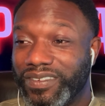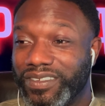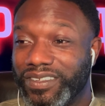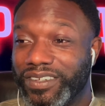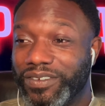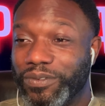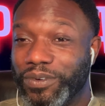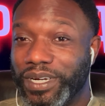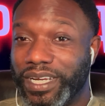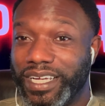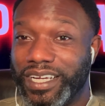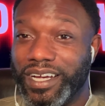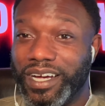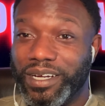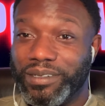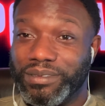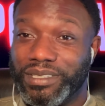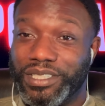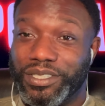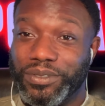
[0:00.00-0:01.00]
when it
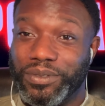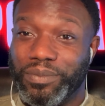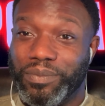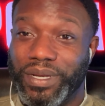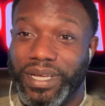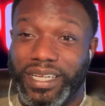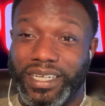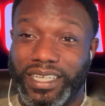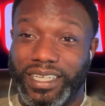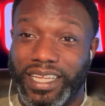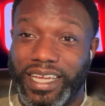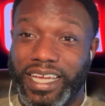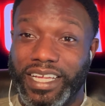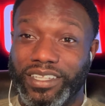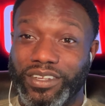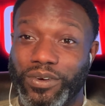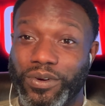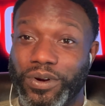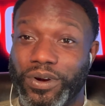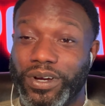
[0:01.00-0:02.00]
comes to being a
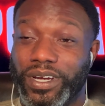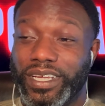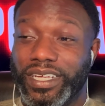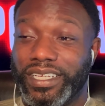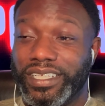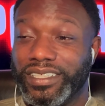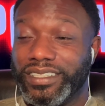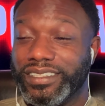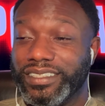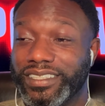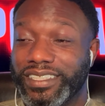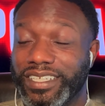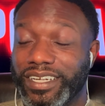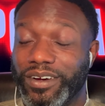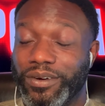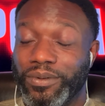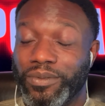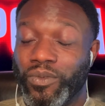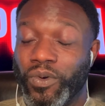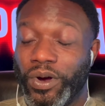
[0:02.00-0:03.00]
landlord and you
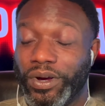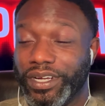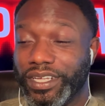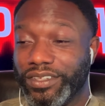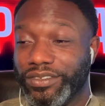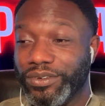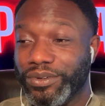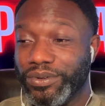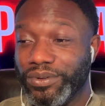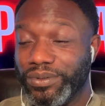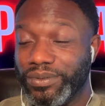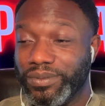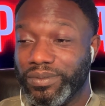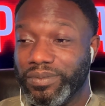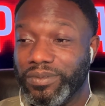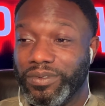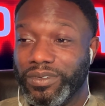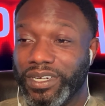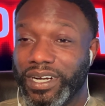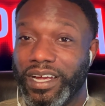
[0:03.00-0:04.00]
know working through
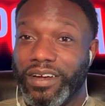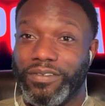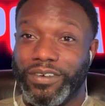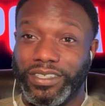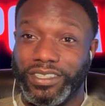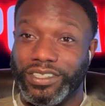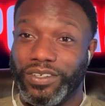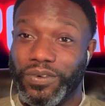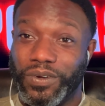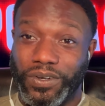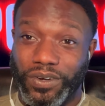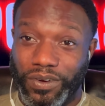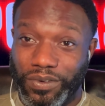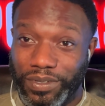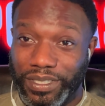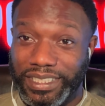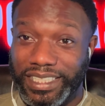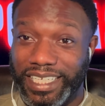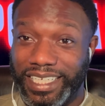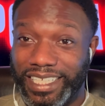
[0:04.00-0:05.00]
whatever is going on
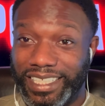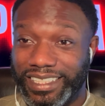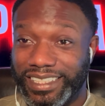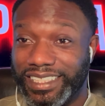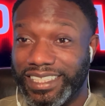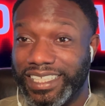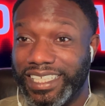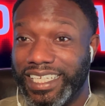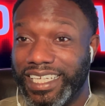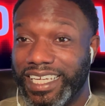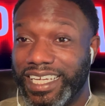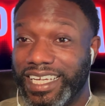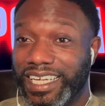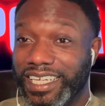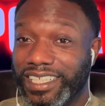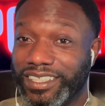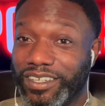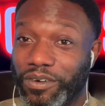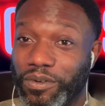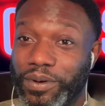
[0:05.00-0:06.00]
with tenants.
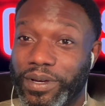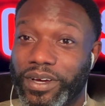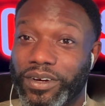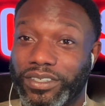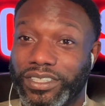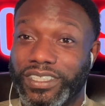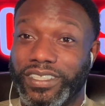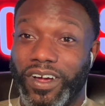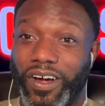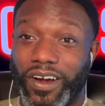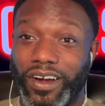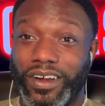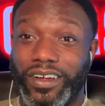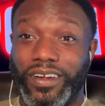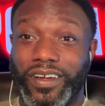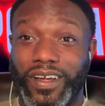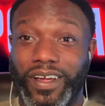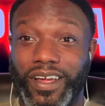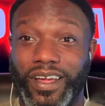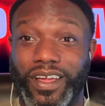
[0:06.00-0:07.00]
So we're gonna start
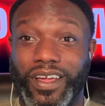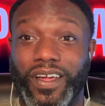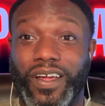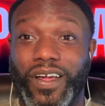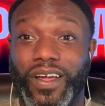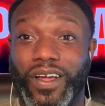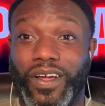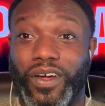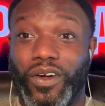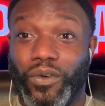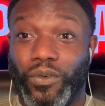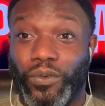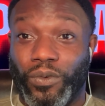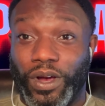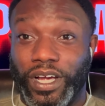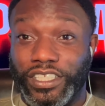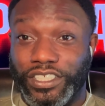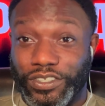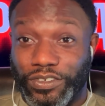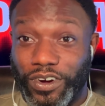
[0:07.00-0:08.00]

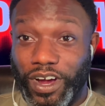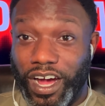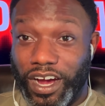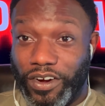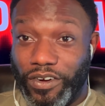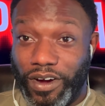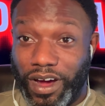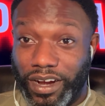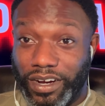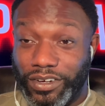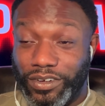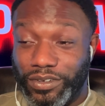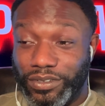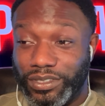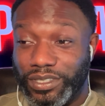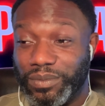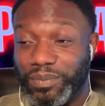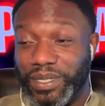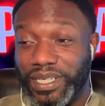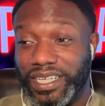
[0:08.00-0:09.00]
Restaurant
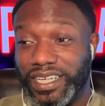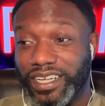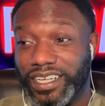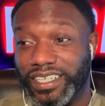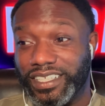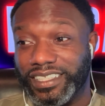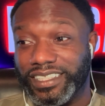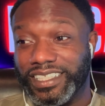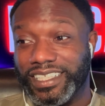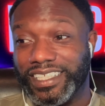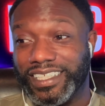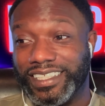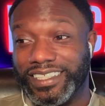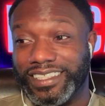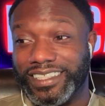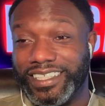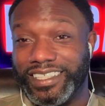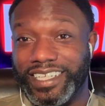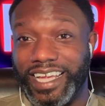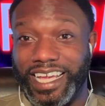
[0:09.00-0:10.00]
Chronicles because
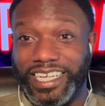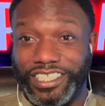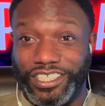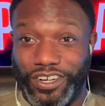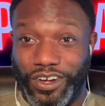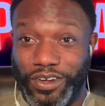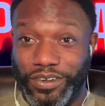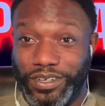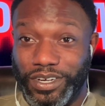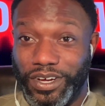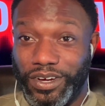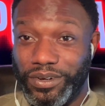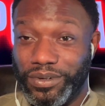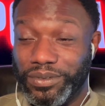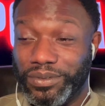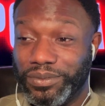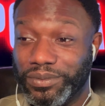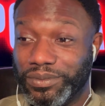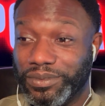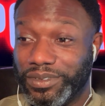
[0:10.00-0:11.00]
as y'all know,
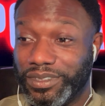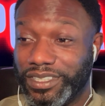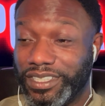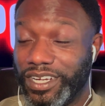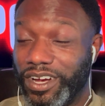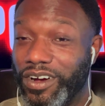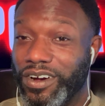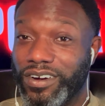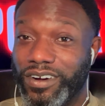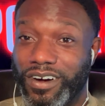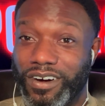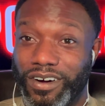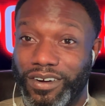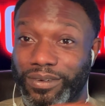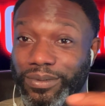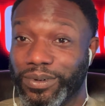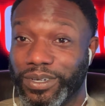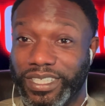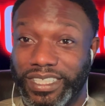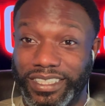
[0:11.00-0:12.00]
y'all all
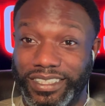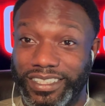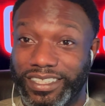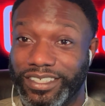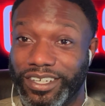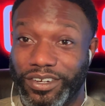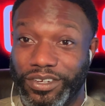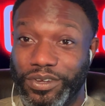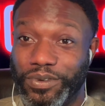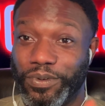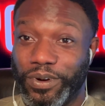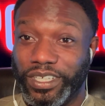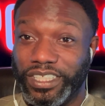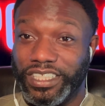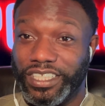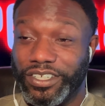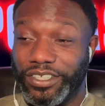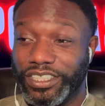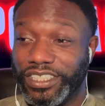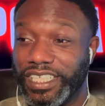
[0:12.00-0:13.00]
run you know you run
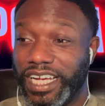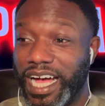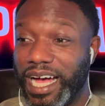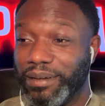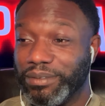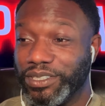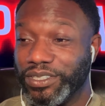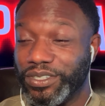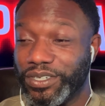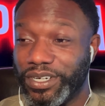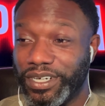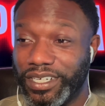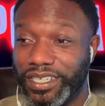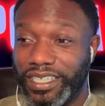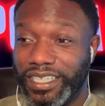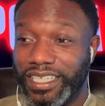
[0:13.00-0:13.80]
your shops or